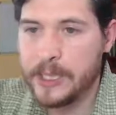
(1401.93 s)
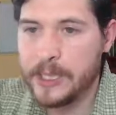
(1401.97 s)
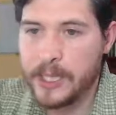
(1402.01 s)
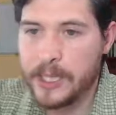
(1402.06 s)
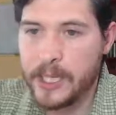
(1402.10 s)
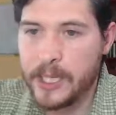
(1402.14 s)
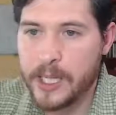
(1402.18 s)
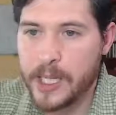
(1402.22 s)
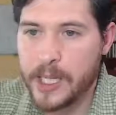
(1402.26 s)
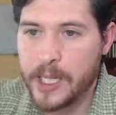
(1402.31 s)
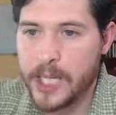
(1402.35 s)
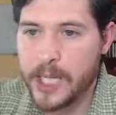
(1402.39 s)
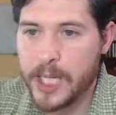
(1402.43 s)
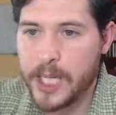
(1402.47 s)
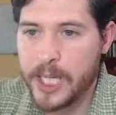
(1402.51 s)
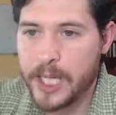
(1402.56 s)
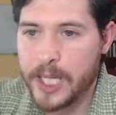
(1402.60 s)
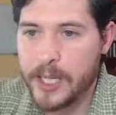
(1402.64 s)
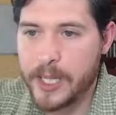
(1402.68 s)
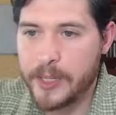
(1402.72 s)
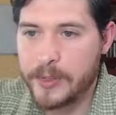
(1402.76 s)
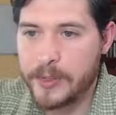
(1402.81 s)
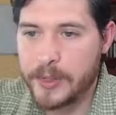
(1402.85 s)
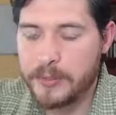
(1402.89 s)

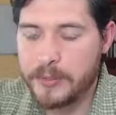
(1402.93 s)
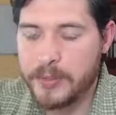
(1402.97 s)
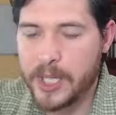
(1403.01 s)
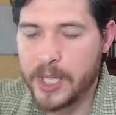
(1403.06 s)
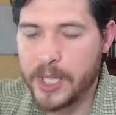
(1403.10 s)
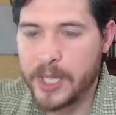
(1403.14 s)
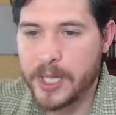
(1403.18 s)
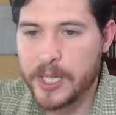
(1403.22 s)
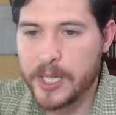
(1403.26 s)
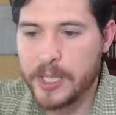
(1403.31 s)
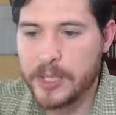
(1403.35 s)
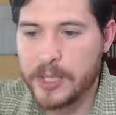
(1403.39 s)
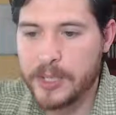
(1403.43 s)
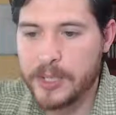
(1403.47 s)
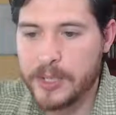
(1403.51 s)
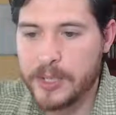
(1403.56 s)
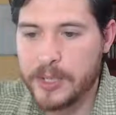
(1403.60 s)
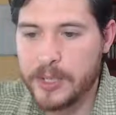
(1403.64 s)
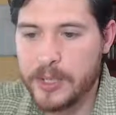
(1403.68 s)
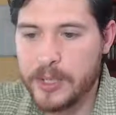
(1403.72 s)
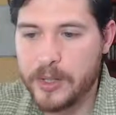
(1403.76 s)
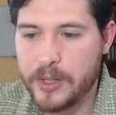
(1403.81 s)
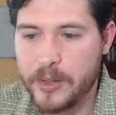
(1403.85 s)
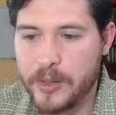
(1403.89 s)
because,
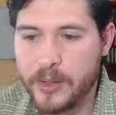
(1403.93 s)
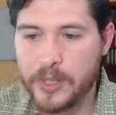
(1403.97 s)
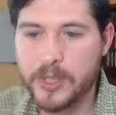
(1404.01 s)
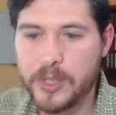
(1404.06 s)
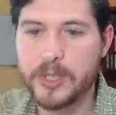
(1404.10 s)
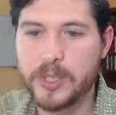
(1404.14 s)
you